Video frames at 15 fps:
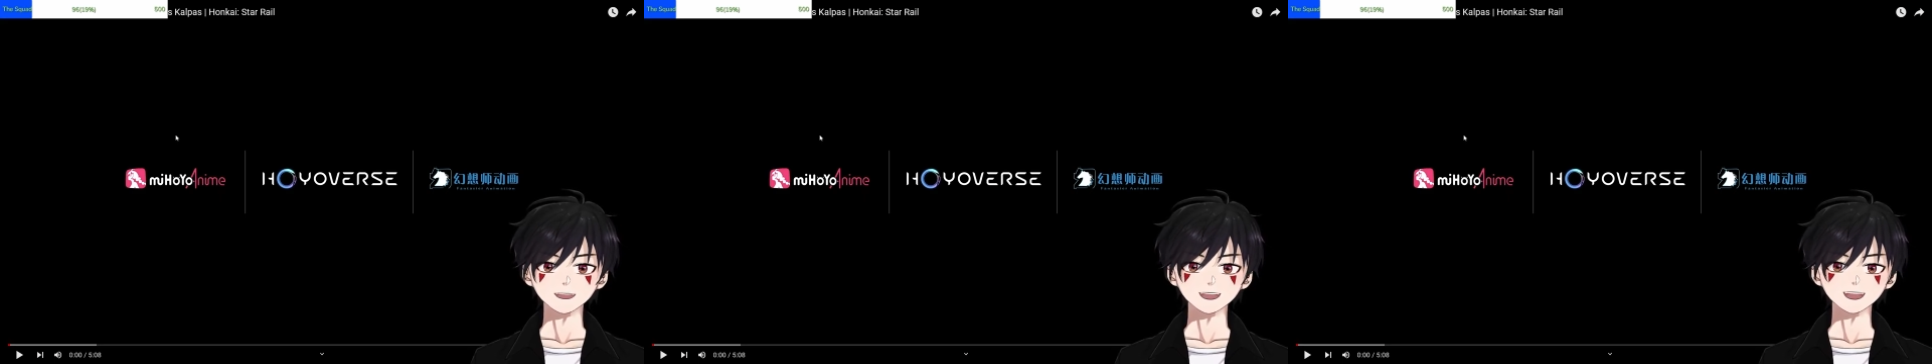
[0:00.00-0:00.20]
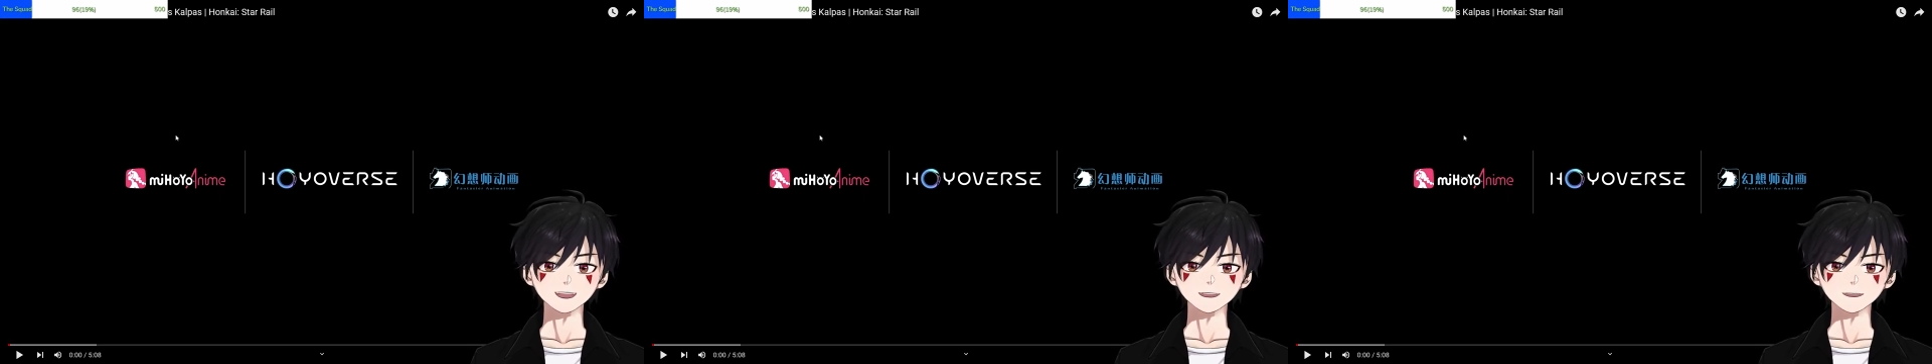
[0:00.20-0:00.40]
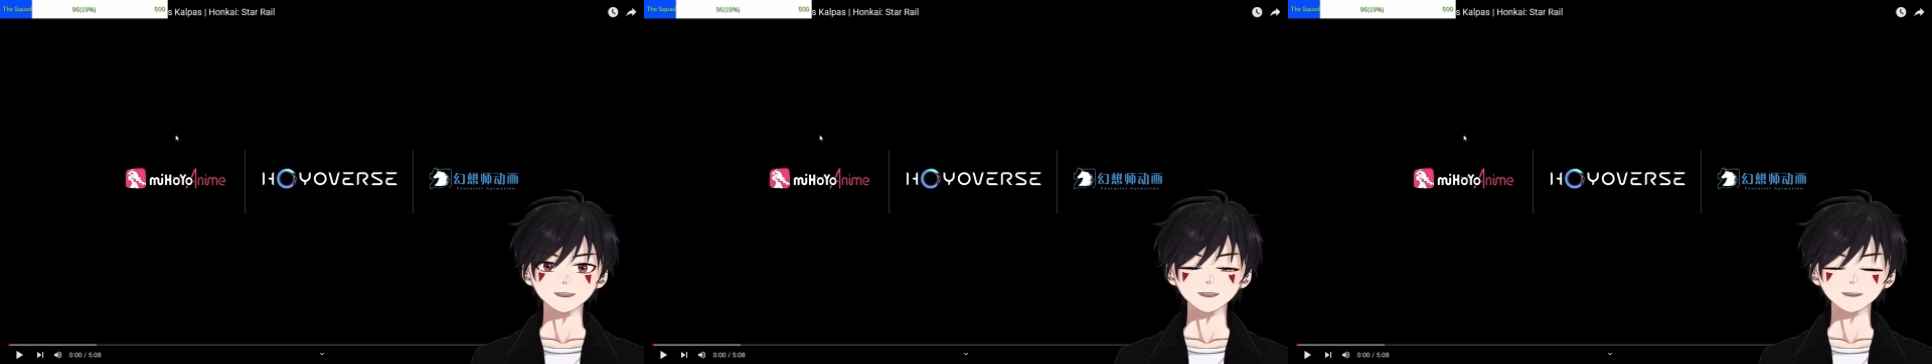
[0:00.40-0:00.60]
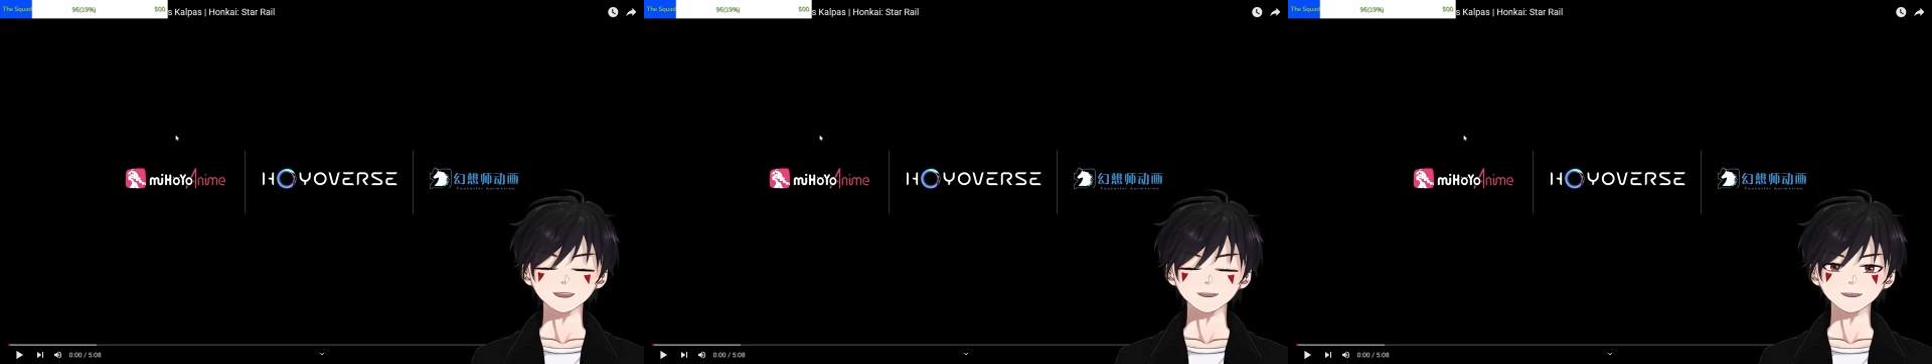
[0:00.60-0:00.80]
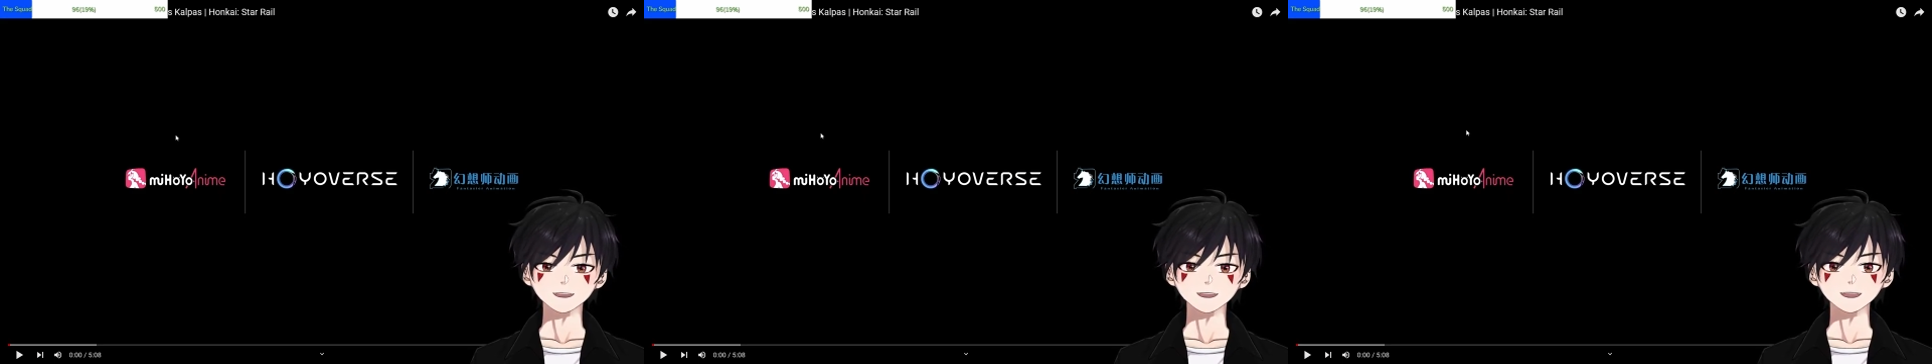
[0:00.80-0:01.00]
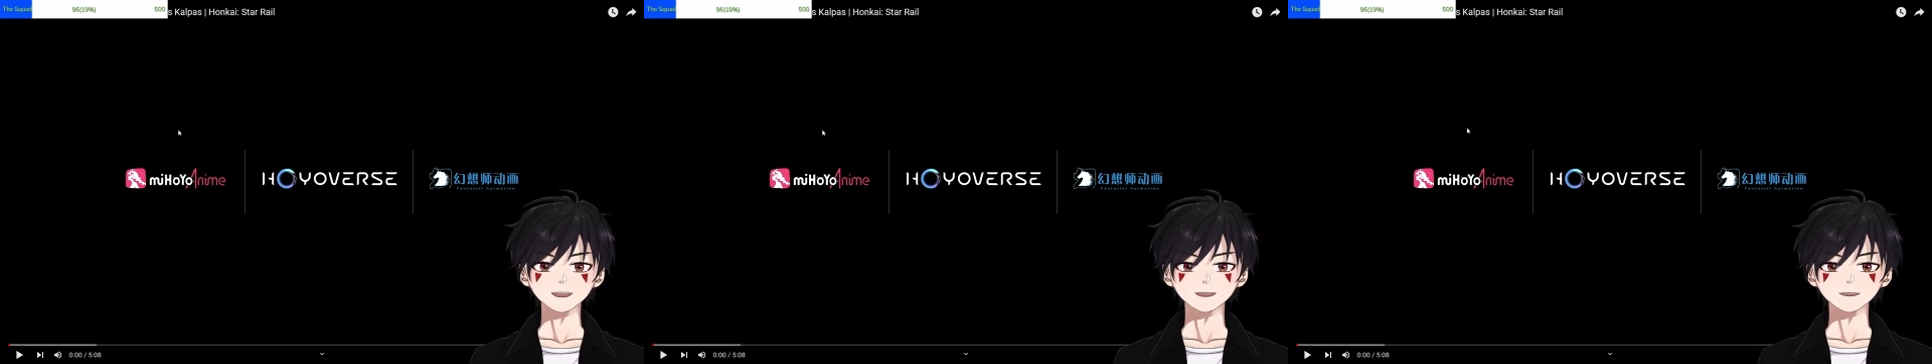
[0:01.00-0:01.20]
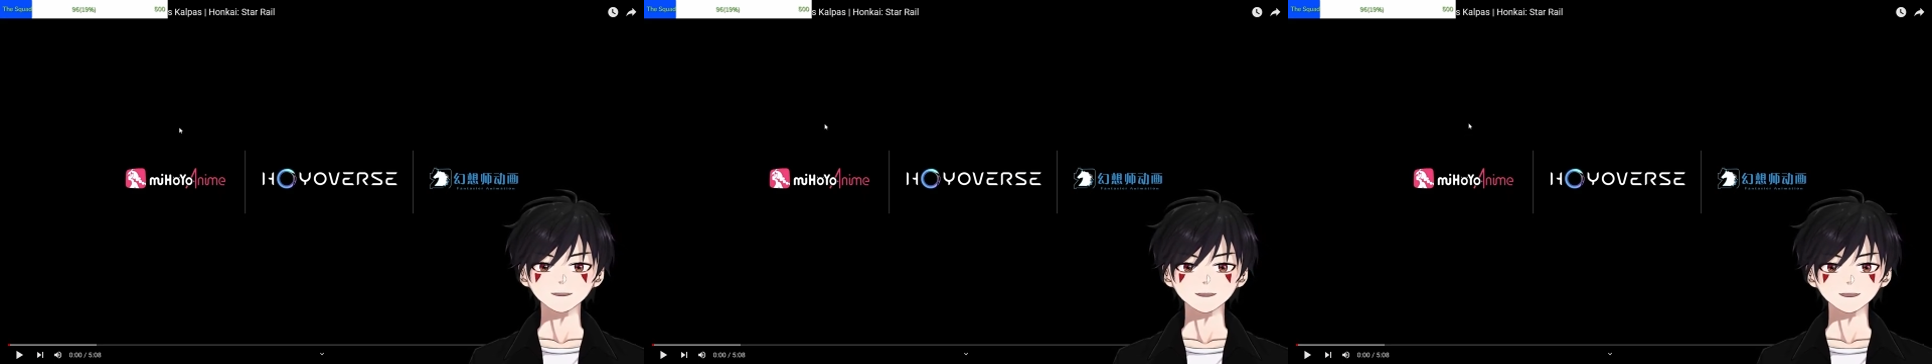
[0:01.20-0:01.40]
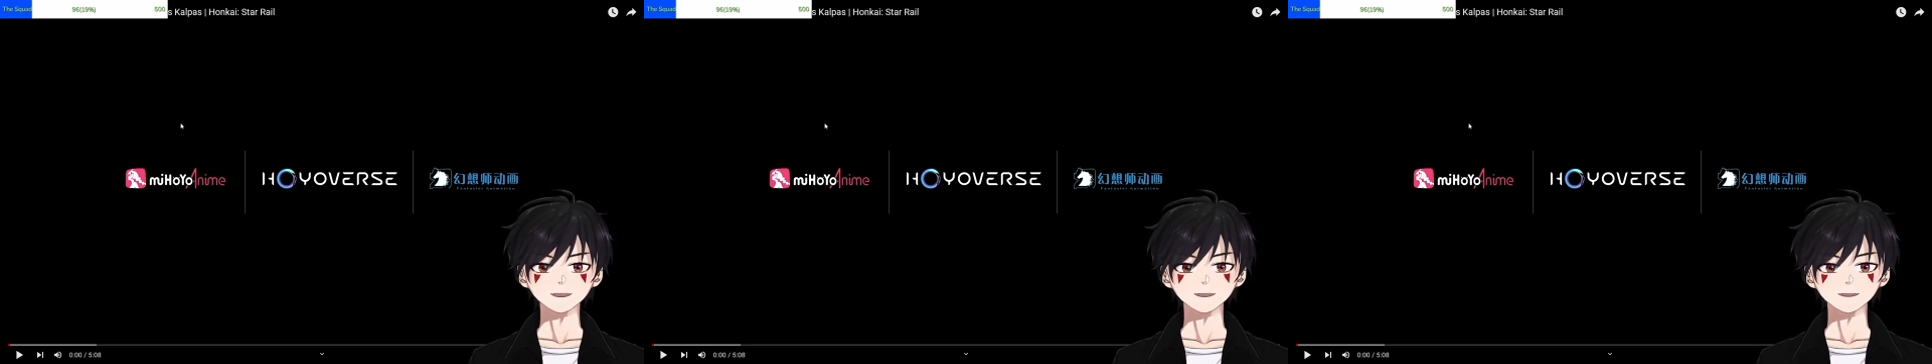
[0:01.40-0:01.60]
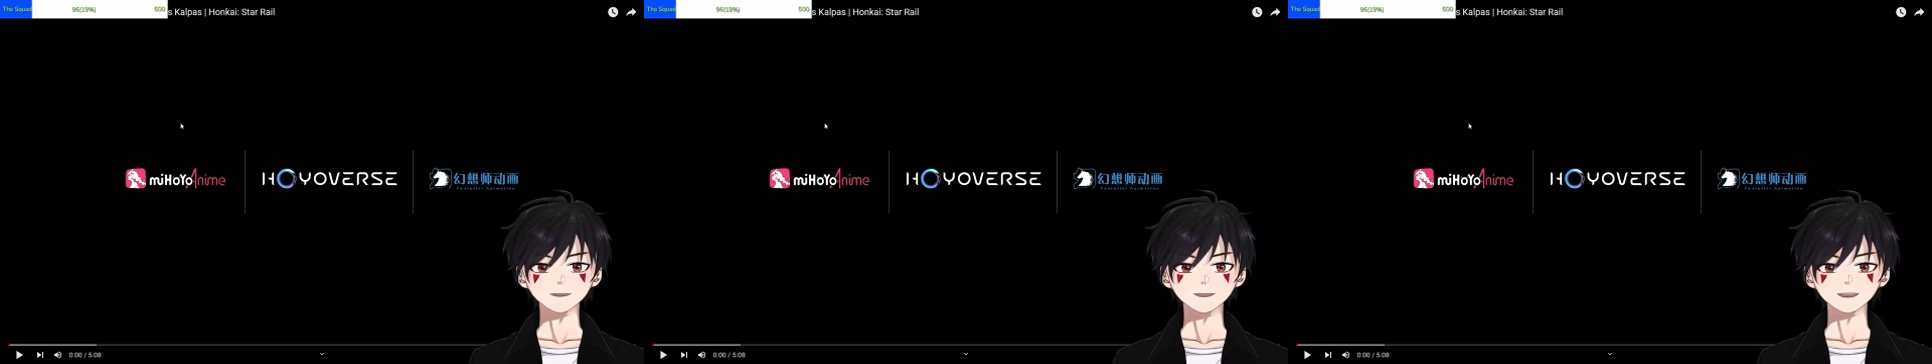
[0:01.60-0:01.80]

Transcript: Acheron by HoYoverse,